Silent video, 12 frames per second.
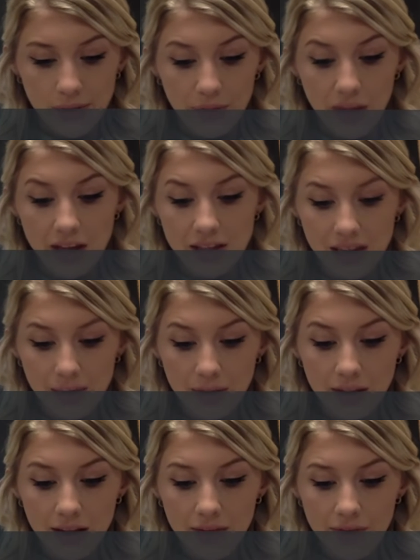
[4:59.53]
They examined
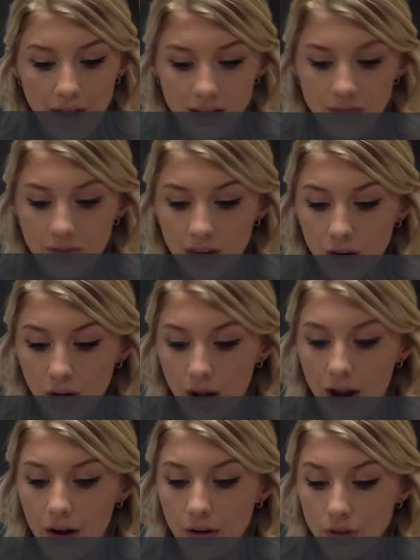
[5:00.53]
the effect of nickel
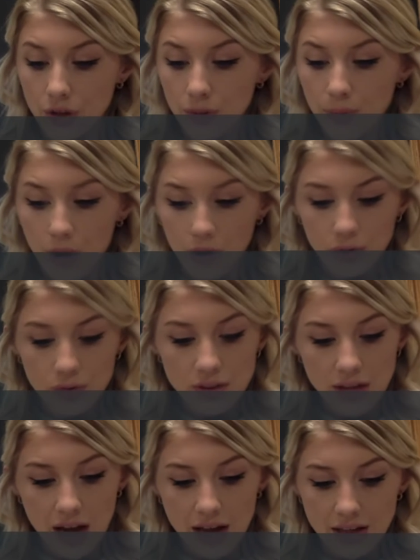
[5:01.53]
ions on the particle
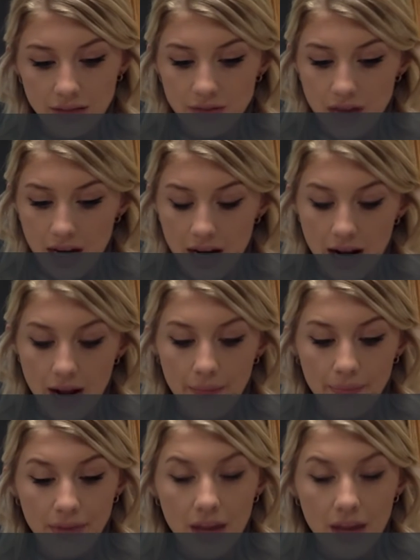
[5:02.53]
size of TED8M.